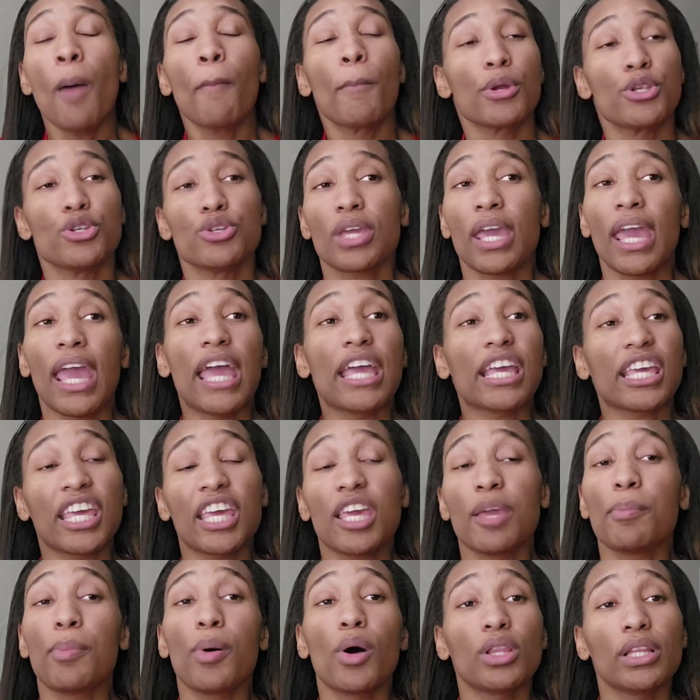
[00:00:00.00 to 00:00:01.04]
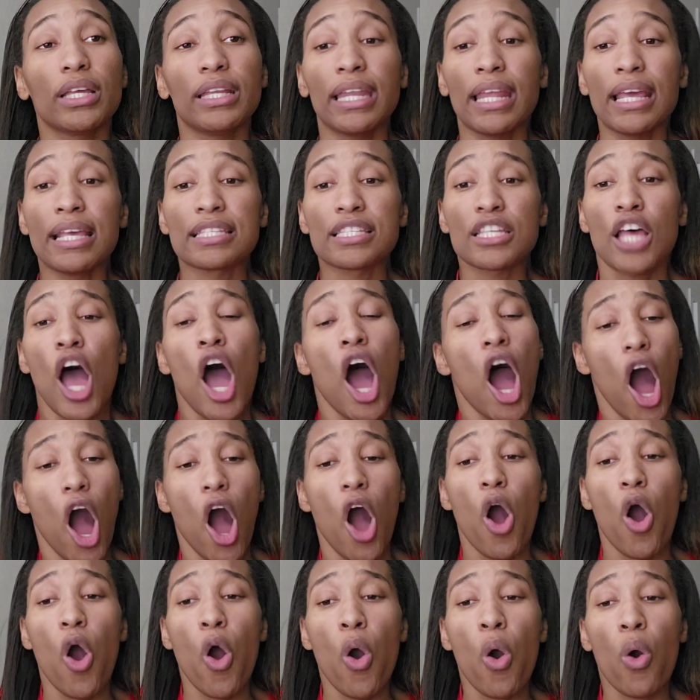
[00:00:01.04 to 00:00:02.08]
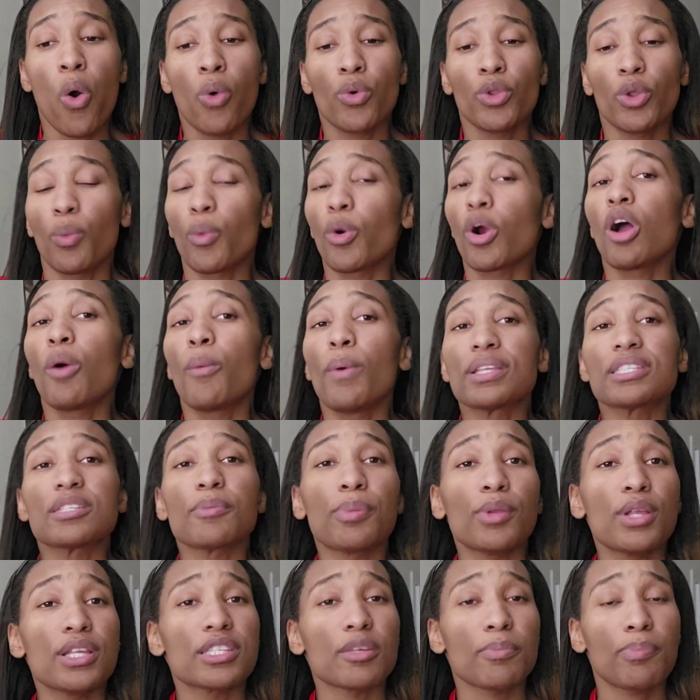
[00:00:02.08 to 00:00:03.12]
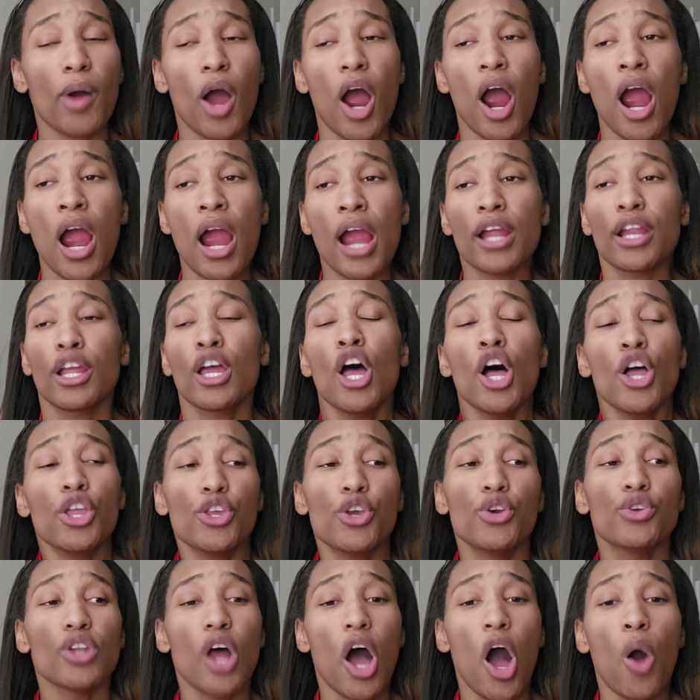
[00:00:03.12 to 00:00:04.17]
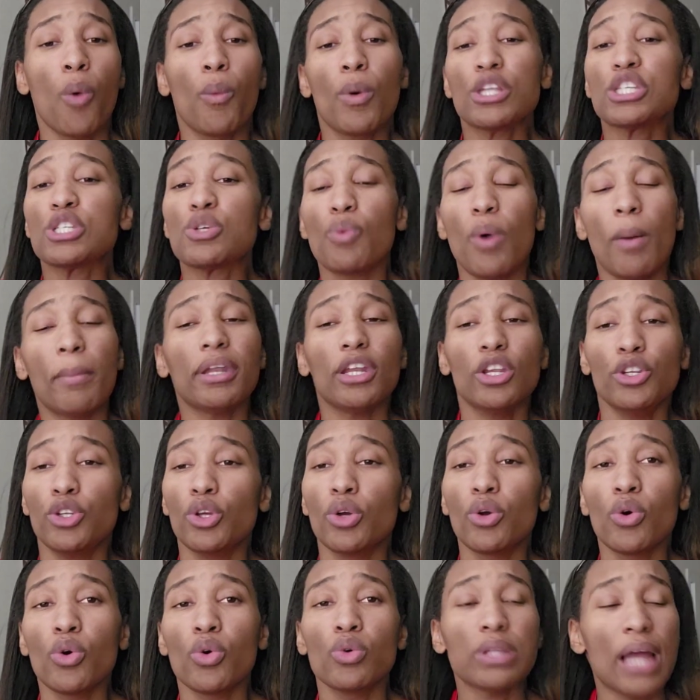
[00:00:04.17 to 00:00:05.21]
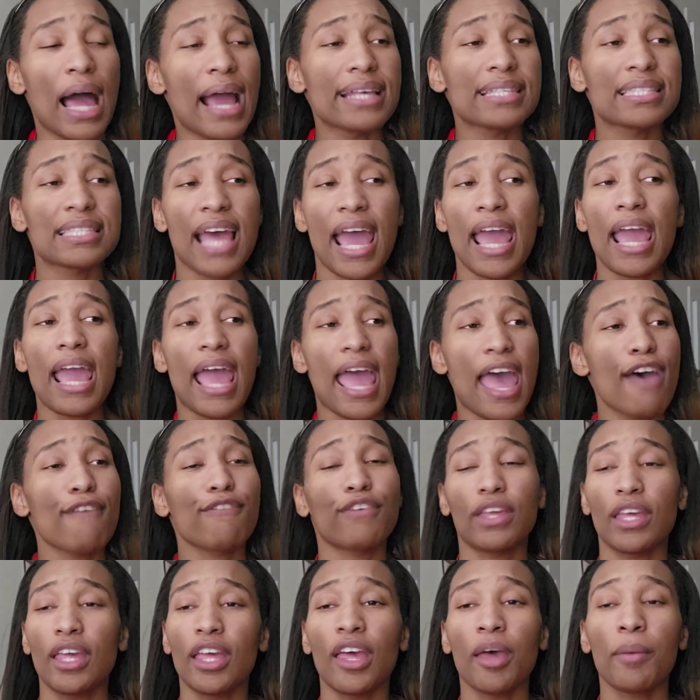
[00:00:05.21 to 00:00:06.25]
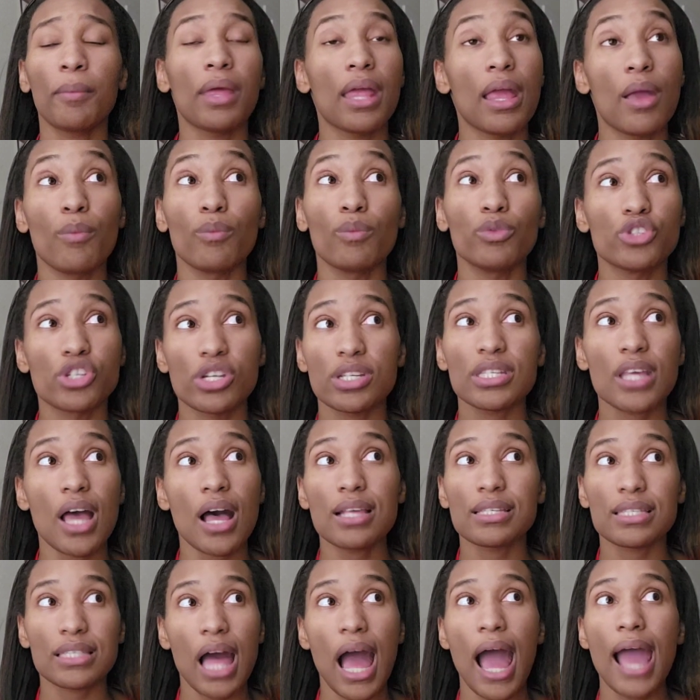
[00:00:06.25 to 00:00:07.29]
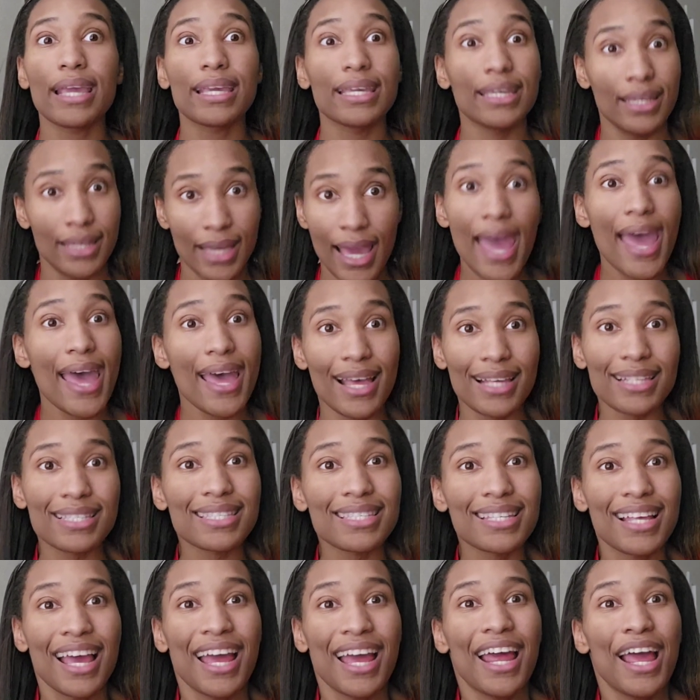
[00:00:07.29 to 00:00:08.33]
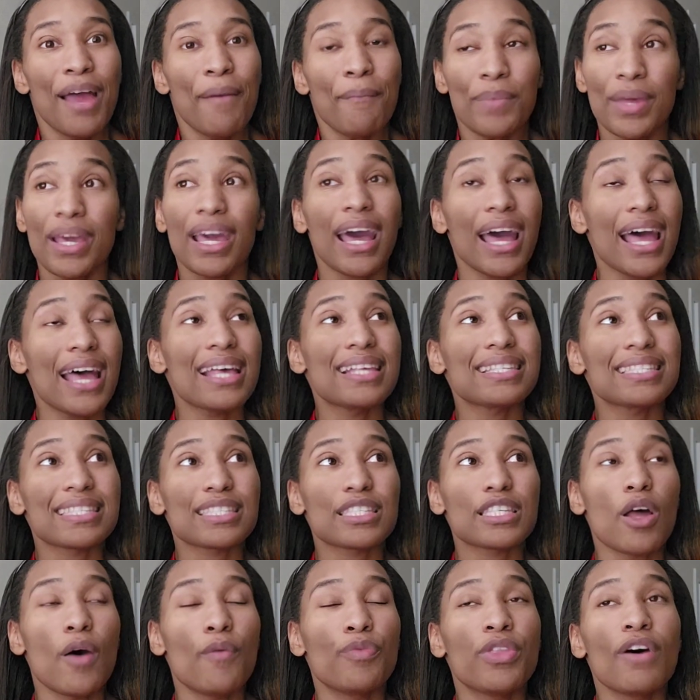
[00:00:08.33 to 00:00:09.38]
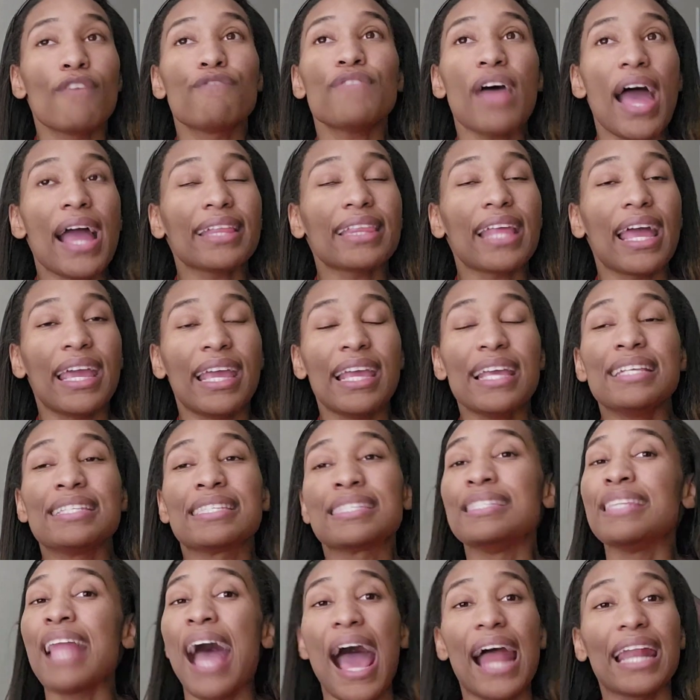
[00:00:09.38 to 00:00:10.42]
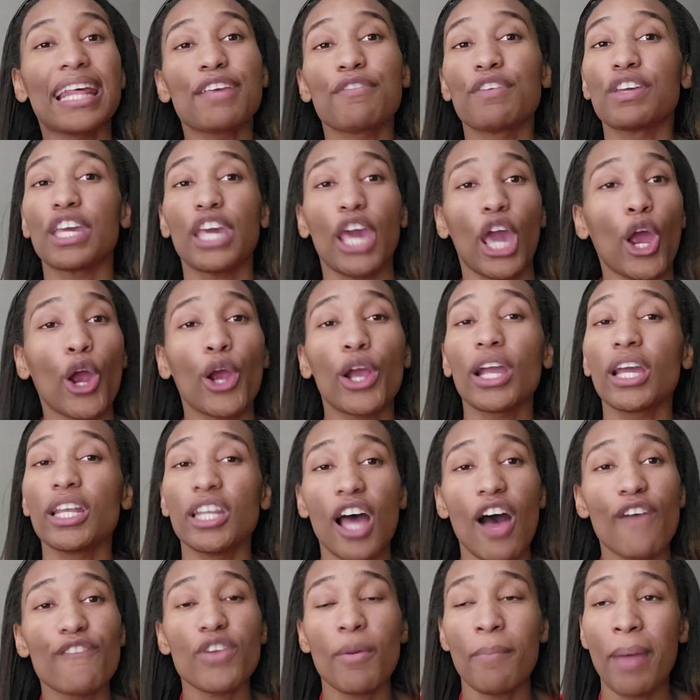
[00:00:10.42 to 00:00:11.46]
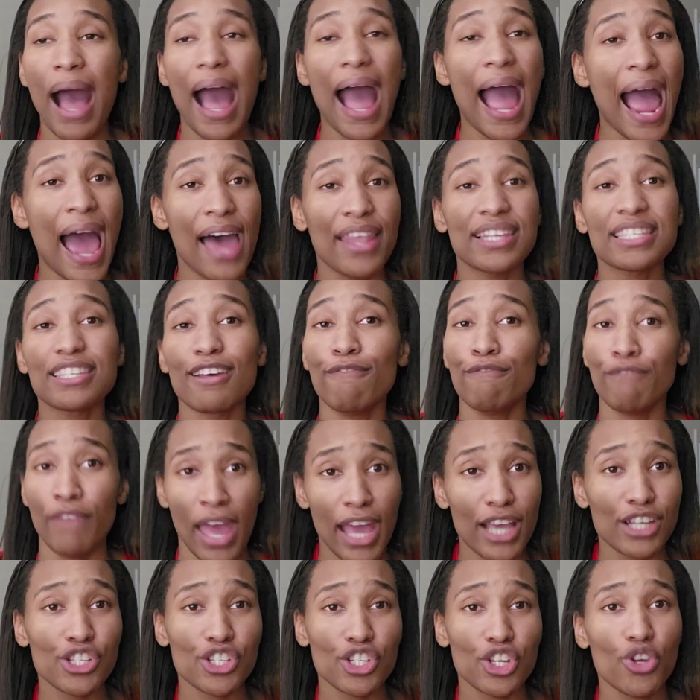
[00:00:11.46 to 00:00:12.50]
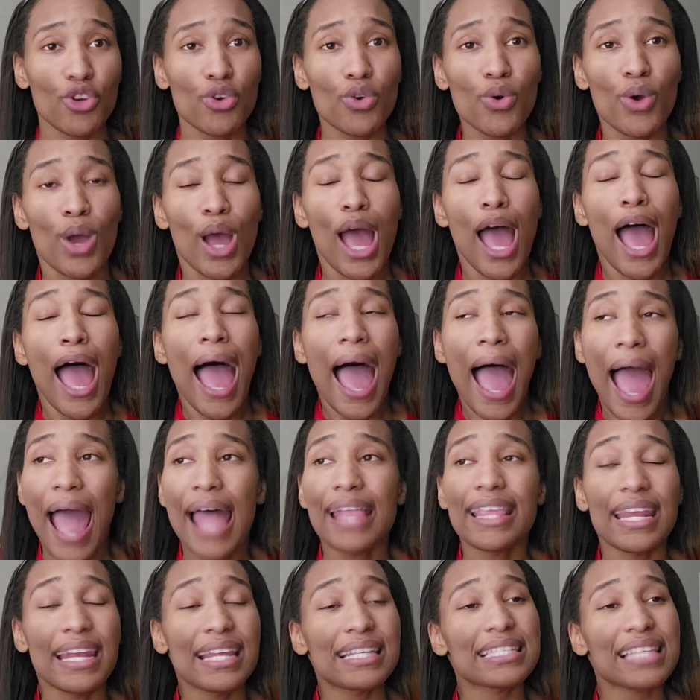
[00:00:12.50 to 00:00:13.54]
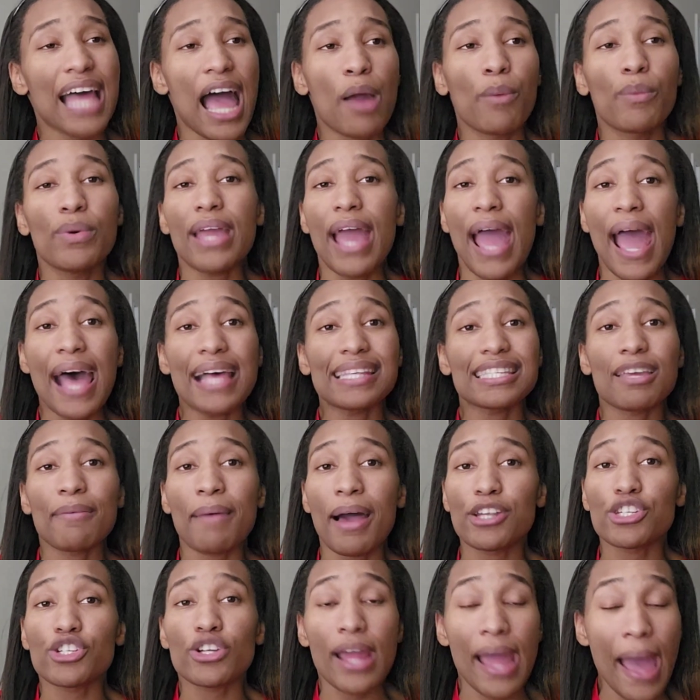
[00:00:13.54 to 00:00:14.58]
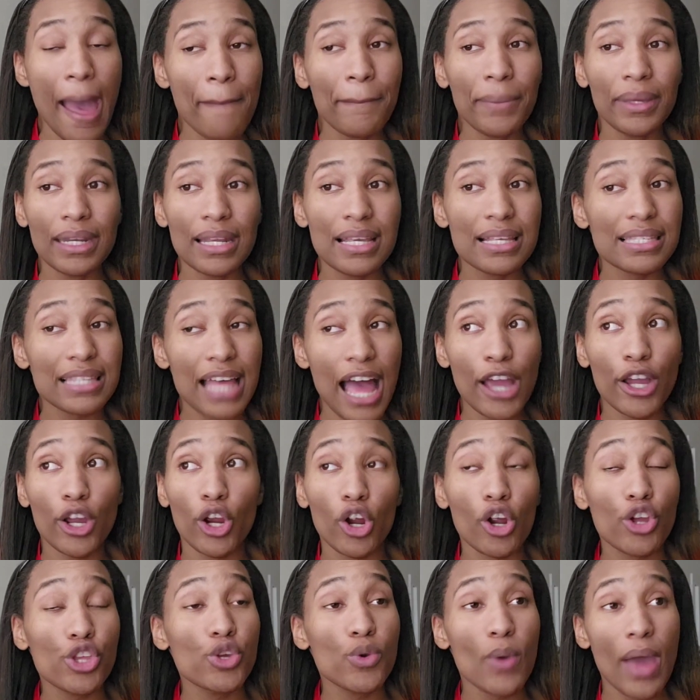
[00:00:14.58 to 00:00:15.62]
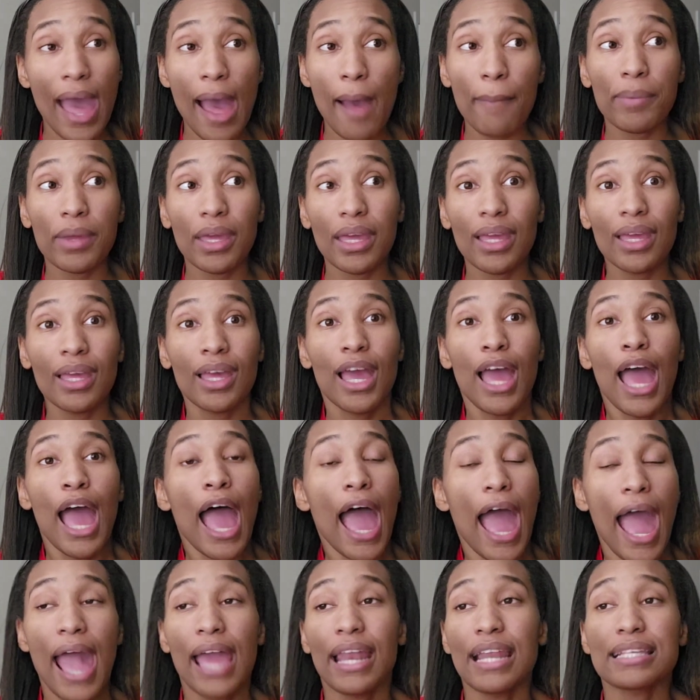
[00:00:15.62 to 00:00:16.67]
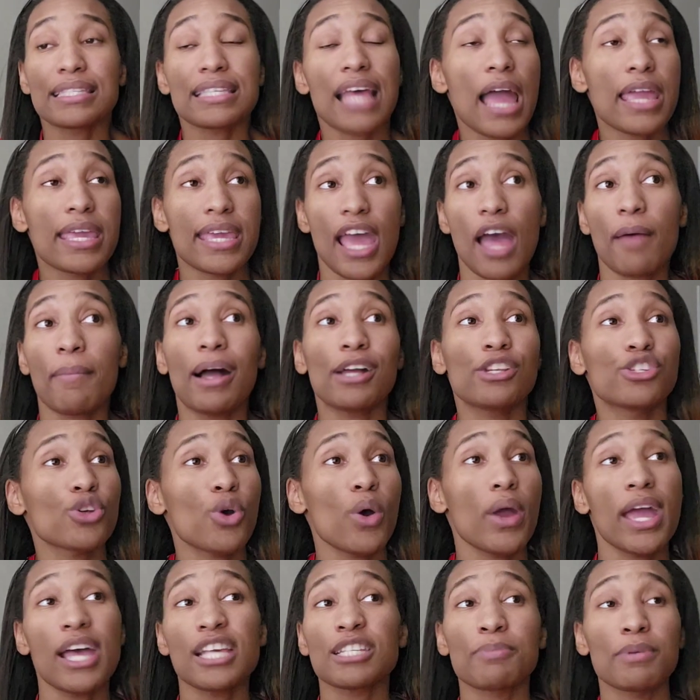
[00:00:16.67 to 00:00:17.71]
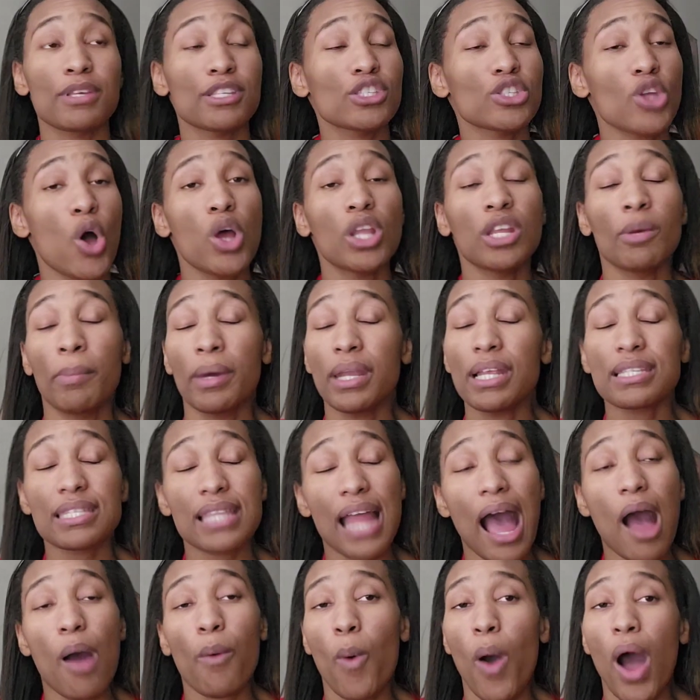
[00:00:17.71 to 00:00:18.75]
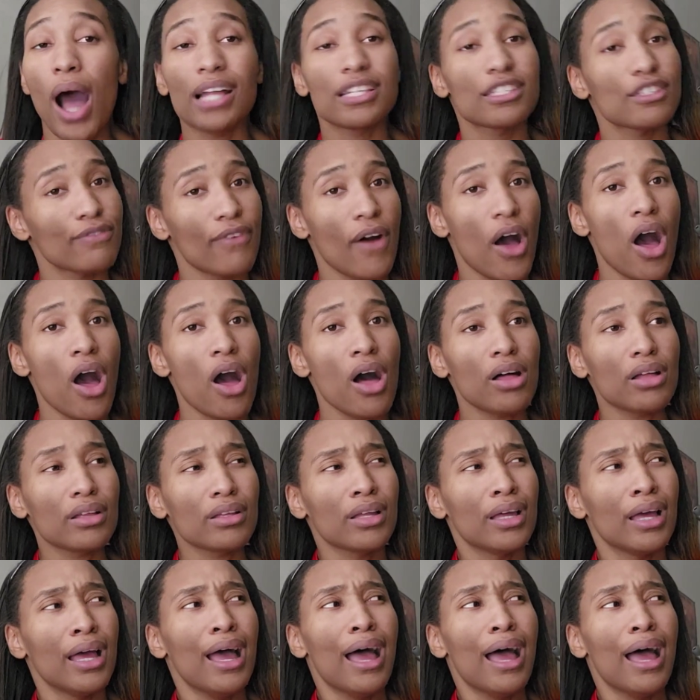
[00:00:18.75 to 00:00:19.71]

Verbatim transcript: but you can't keep pulling this, oh, the world was supposed to apart, you know, what you want me to do, like say F him. And Gizelle's like, yes, because the fact that he's not even caring enough about how this affects you, and then it's like we ask about your happiness, like, girl, you happy? And it's like, yeah, my joy has been stolen, but it's not Juan's fault.